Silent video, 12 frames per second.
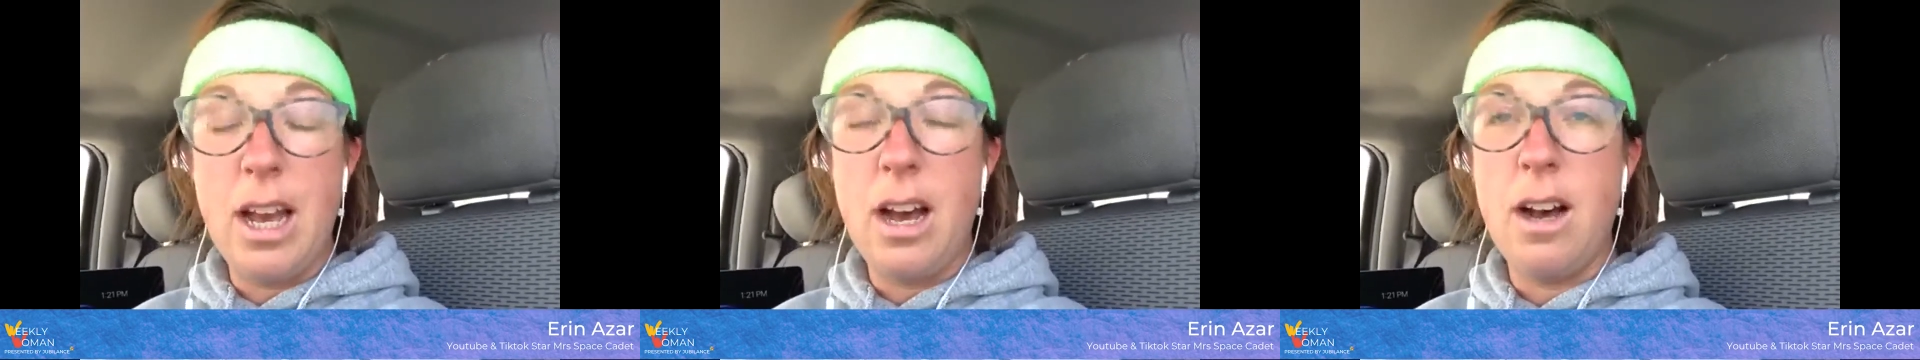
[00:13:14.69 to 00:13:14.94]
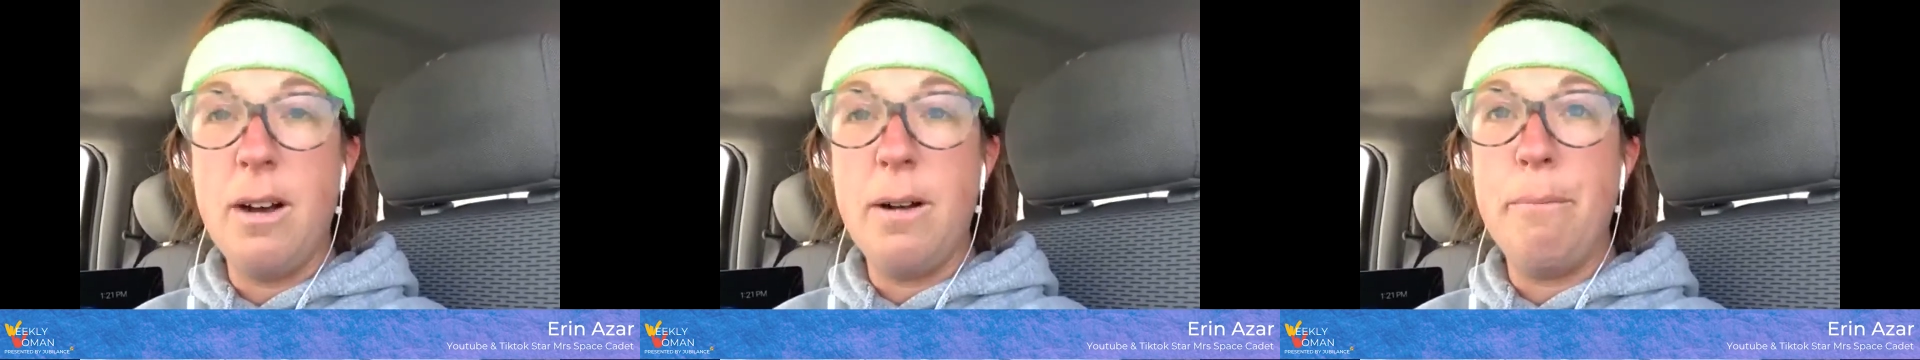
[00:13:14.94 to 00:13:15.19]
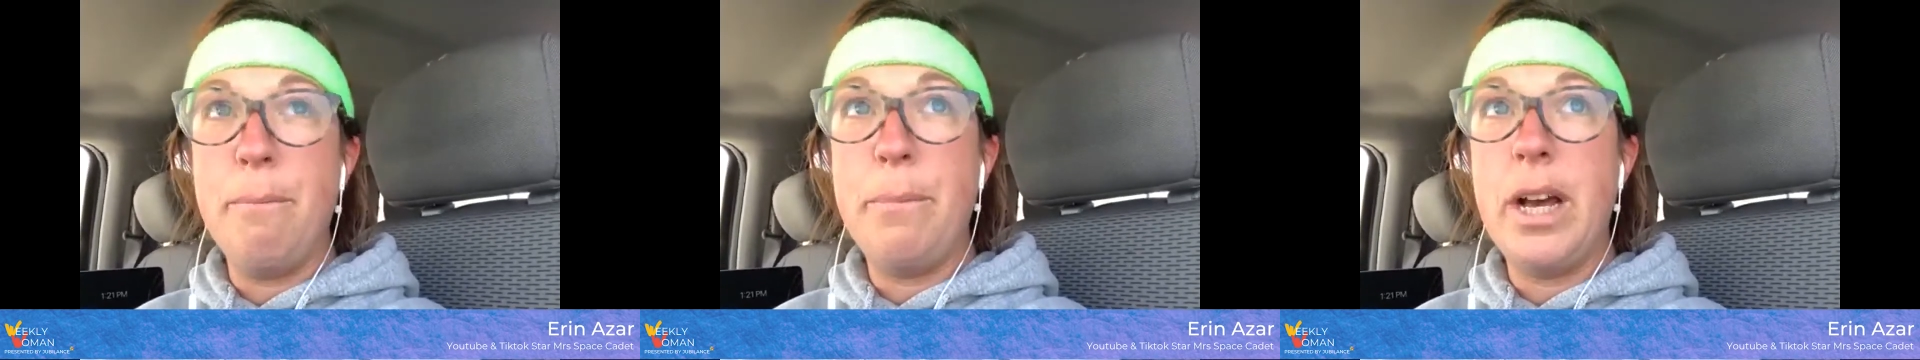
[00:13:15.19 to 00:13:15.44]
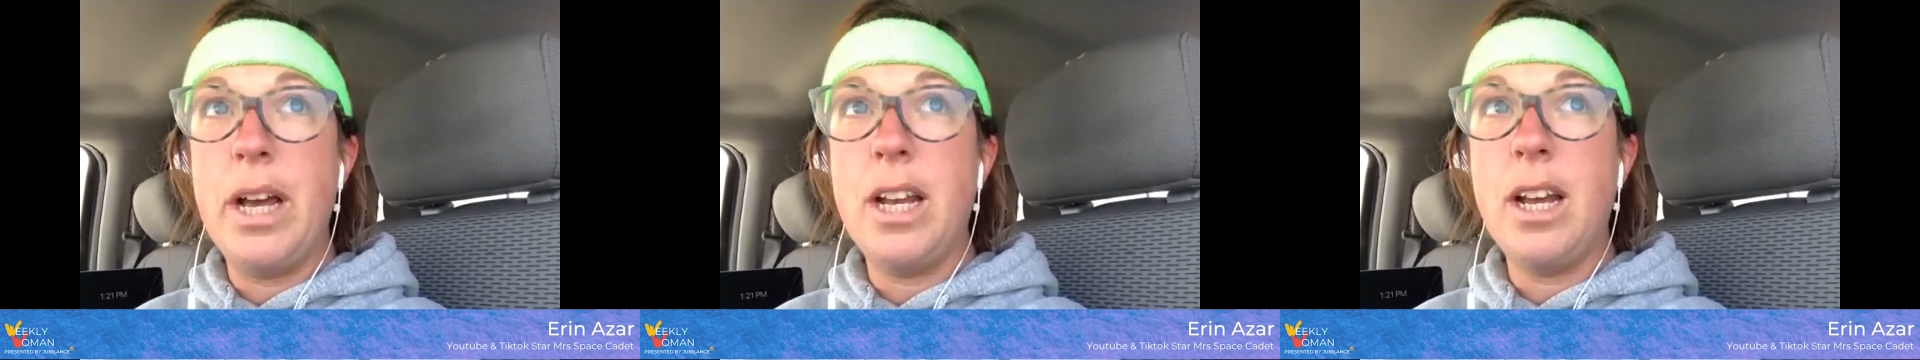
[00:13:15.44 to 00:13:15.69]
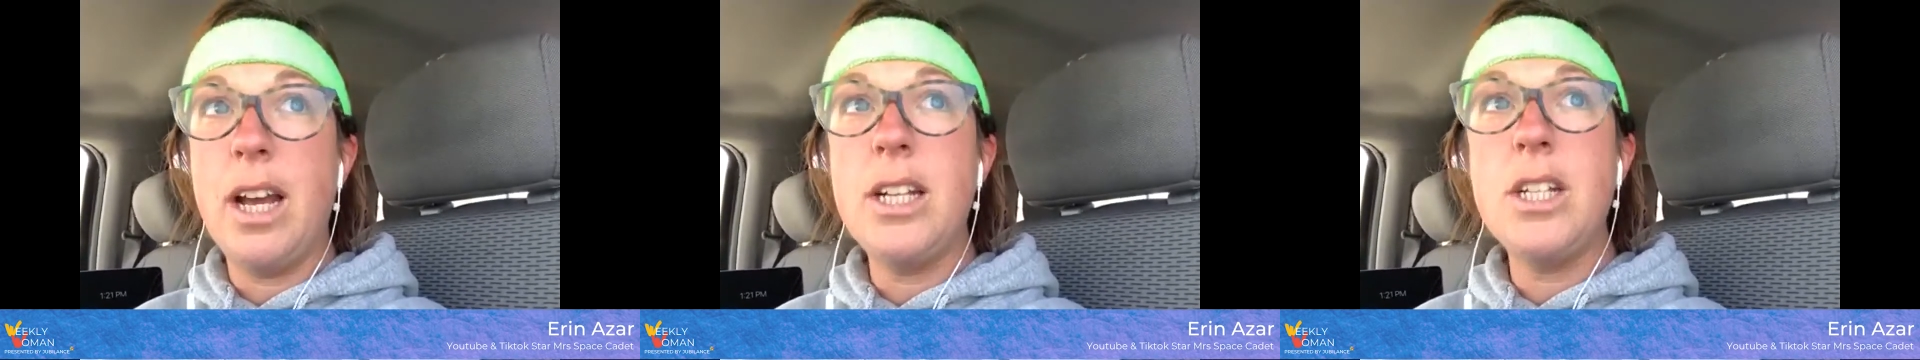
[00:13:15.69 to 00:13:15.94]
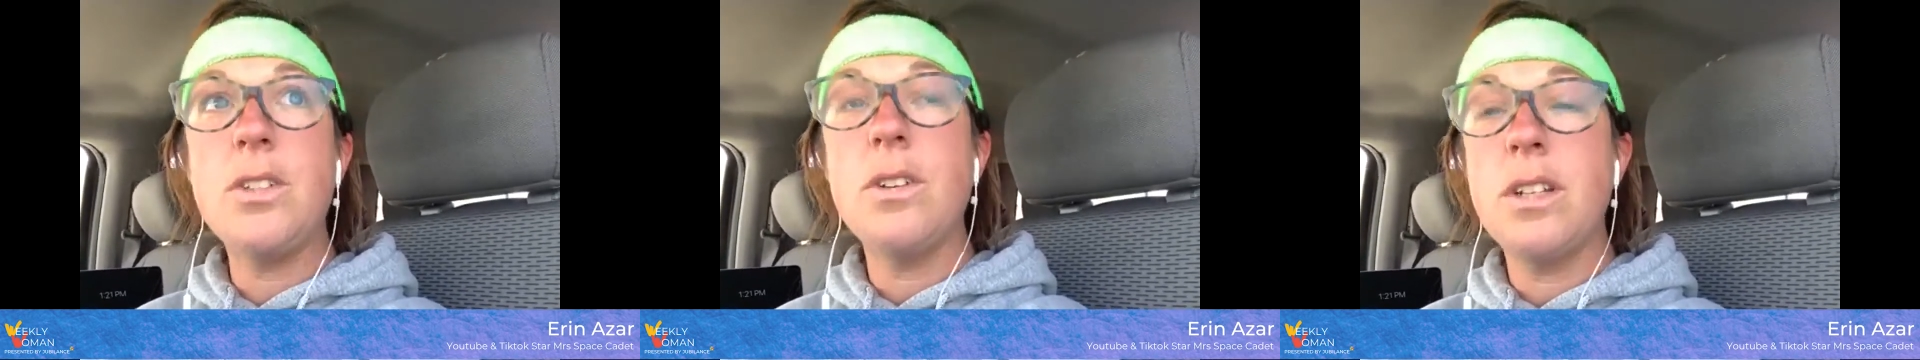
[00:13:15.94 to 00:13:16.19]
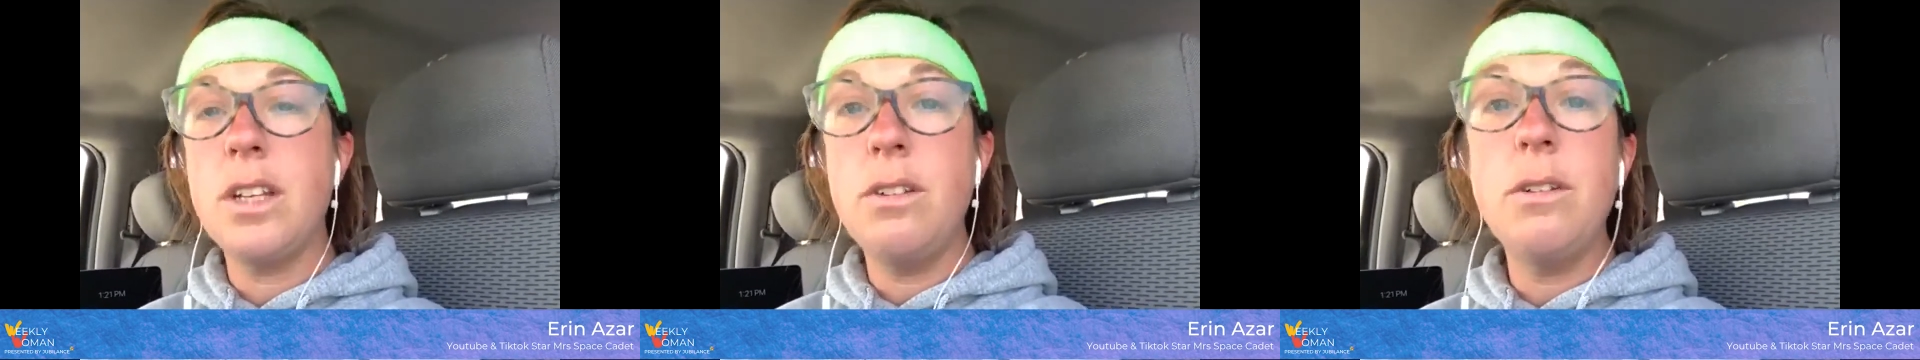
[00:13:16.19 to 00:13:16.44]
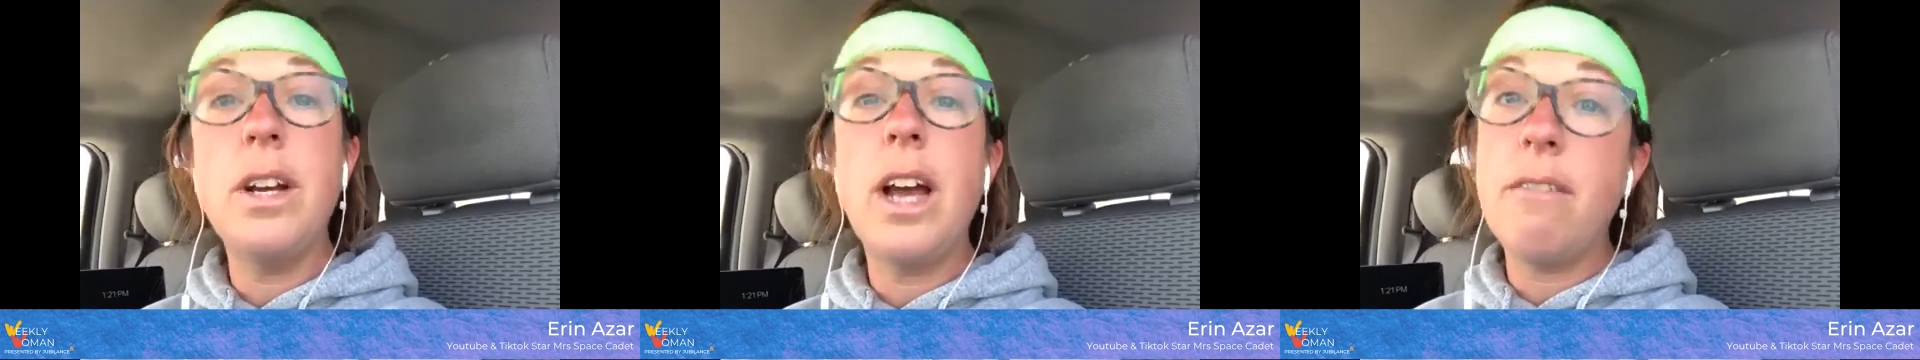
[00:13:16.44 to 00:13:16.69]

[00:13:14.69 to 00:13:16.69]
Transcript: but I just looked into it.